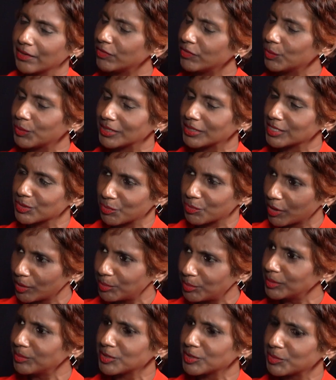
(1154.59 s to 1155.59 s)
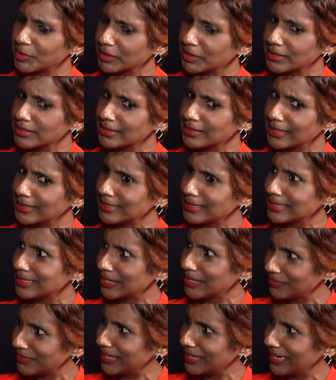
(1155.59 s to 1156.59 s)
everyone's problems because then it's never